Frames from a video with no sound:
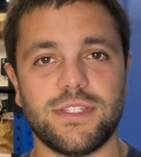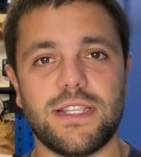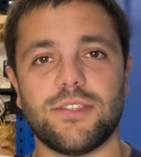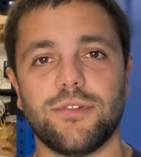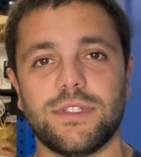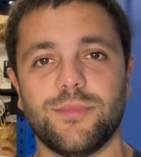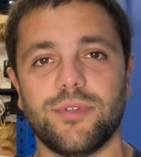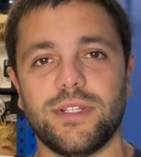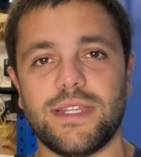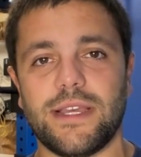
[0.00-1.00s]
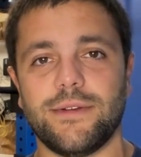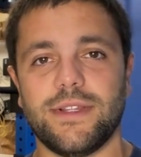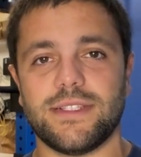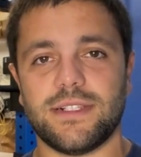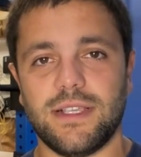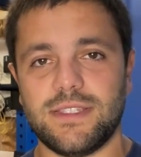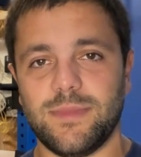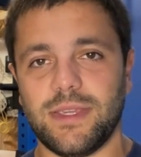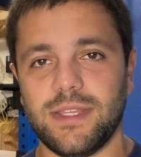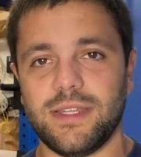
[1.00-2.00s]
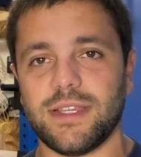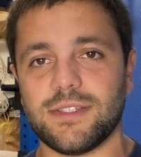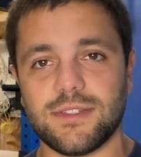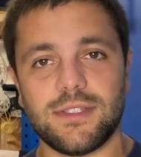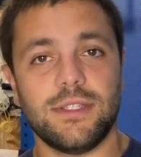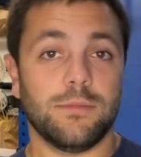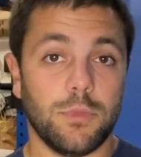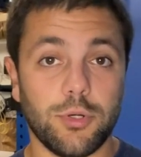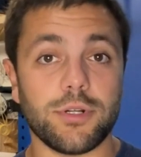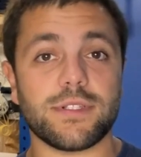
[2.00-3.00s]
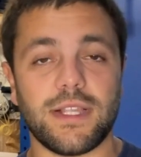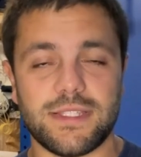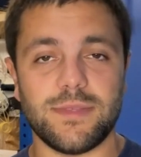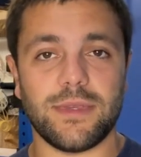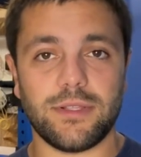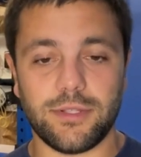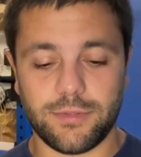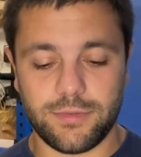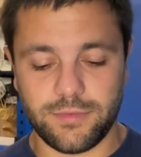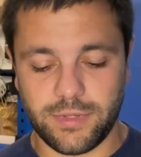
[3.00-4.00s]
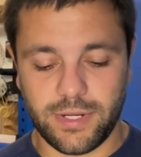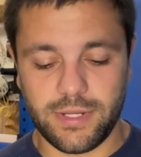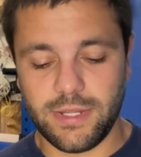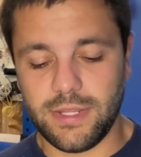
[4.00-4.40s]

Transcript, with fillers: it's going to bring down its glycemic index or its glycemic load, right?